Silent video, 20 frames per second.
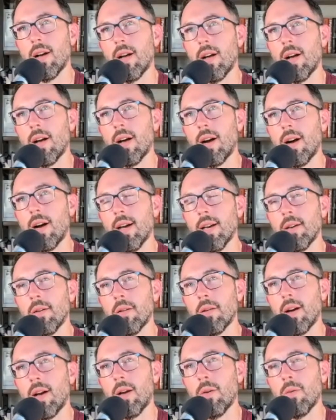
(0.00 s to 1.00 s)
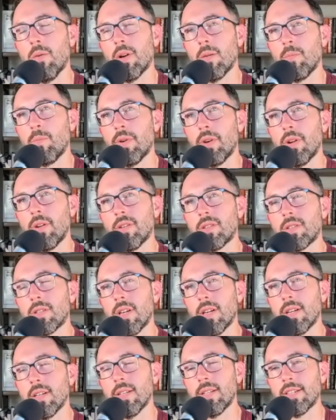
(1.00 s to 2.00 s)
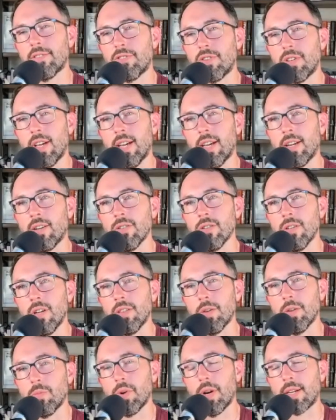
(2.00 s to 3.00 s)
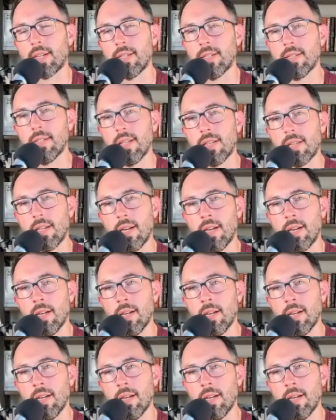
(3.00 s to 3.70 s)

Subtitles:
I want to put a slightly different angle on the pregnancy thing.